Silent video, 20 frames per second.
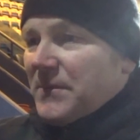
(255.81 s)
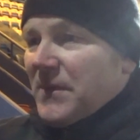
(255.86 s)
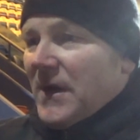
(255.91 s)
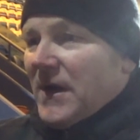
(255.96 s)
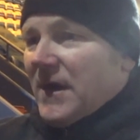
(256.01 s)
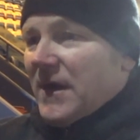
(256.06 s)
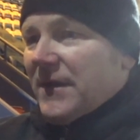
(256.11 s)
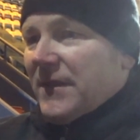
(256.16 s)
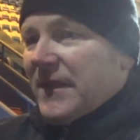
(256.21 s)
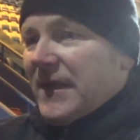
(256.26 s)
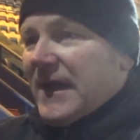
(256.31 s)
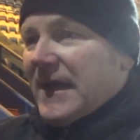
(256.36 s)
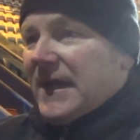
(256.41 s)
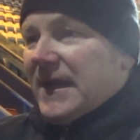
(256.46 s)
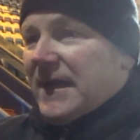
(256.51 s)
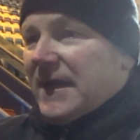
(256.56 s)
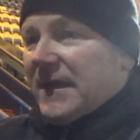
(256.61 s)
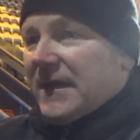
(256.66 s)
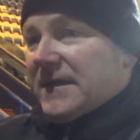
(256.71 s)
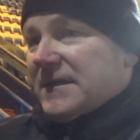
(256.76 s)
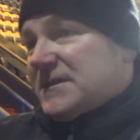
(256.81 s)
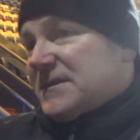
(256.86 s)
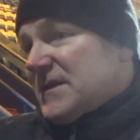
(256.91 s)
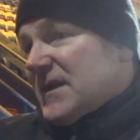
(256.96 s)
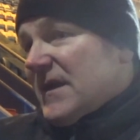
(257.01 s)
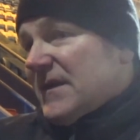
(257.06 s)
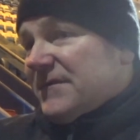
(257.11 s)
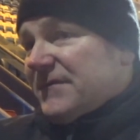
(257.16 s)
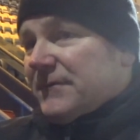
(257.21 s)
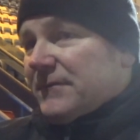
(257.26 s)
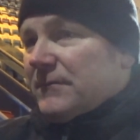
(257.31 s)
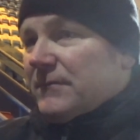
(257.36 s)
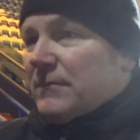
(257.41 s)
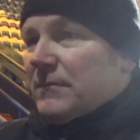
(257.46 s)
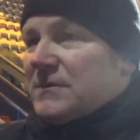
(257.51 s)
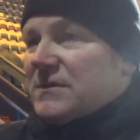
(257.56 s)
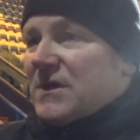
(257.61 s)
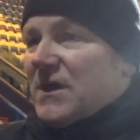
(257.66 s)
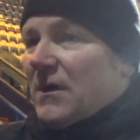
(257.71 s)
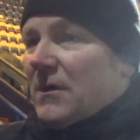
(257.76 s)
part of that, Steph
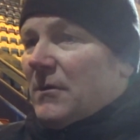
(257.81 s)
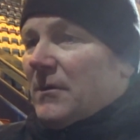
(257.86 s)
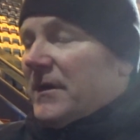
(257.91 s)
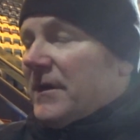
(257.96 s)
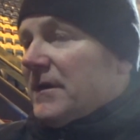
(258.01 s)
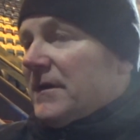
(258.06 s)
was going,